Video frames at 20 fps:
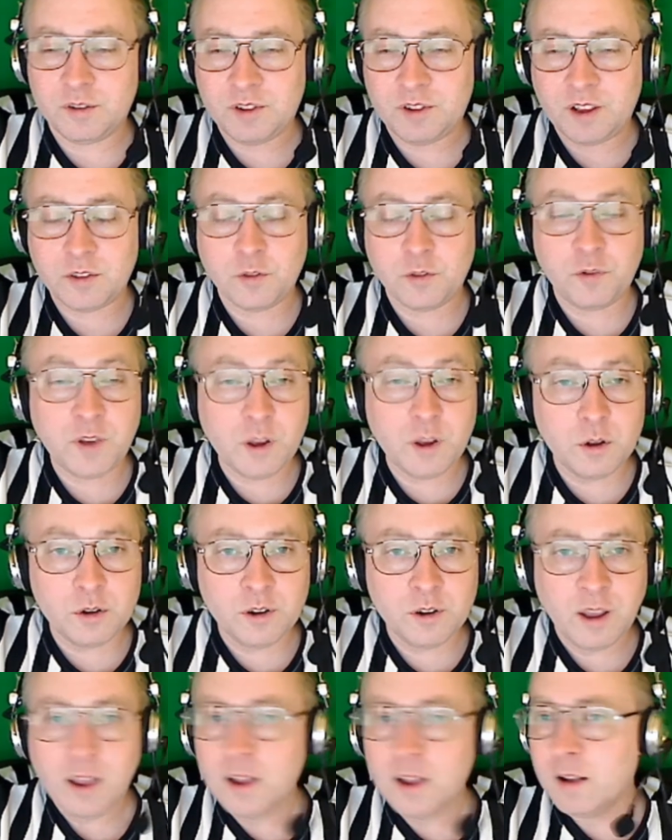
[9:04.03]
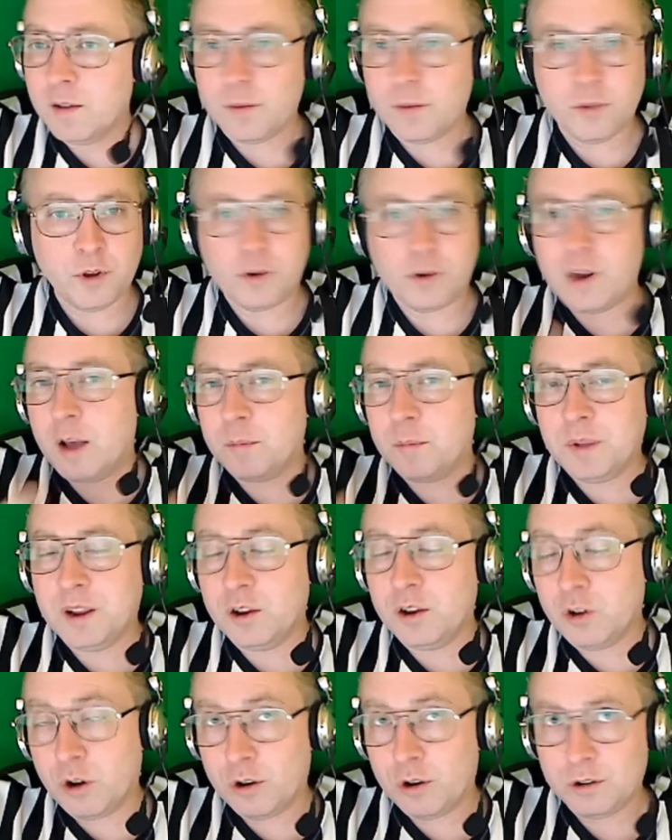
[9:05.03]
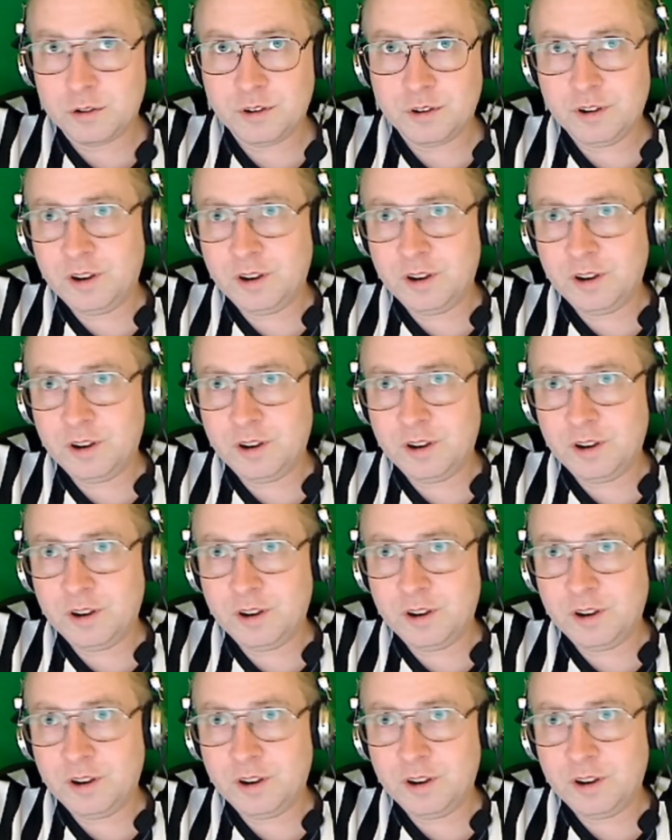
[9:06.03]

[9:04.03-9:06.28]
take the field, they're not being called